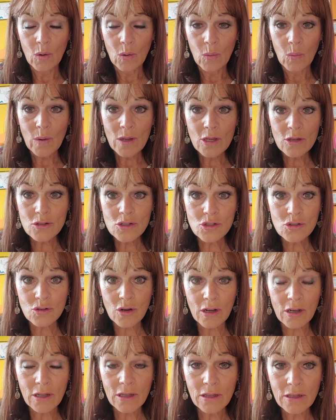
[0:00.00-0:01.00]
When you
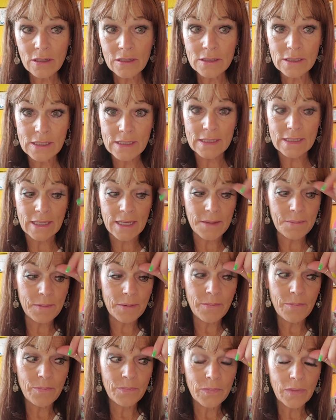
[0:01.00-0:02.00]
struggle to sleep,
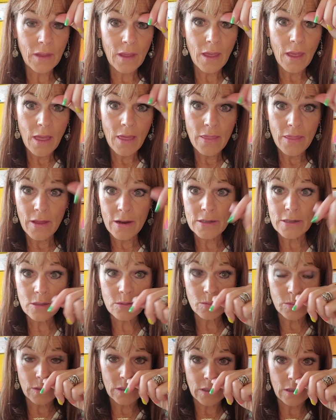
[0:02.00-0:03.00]
there
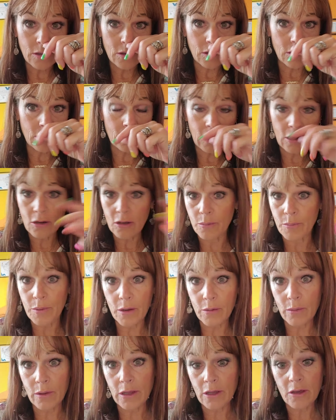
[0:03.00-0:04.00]
could be
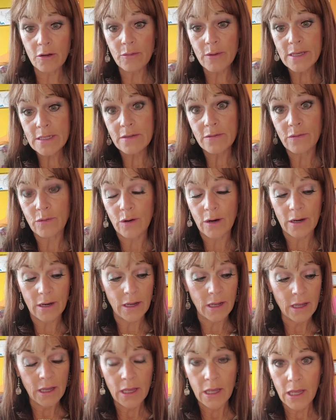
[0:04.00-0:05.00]
a really good reason for it.
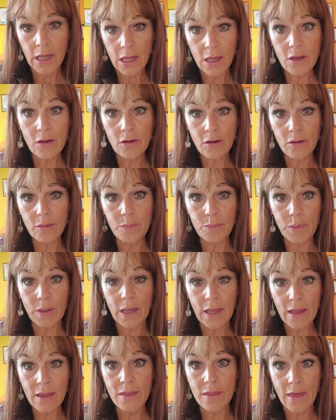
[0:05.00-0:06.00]
It could
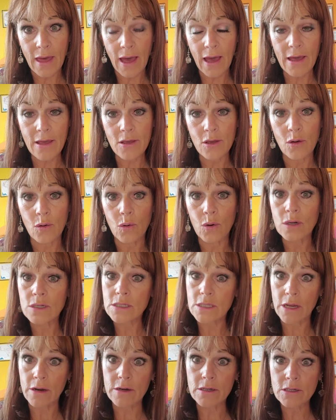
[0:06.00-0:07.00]
be that your
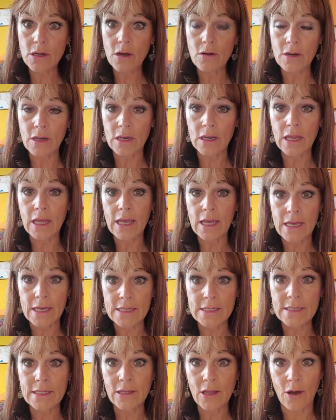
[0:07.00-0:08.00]
serotonin
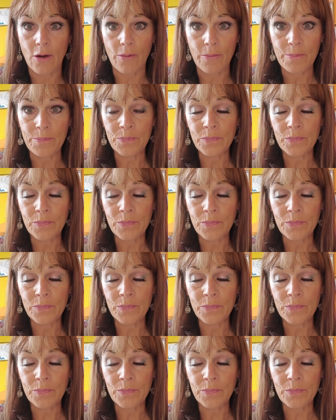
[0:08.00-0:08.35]
is low.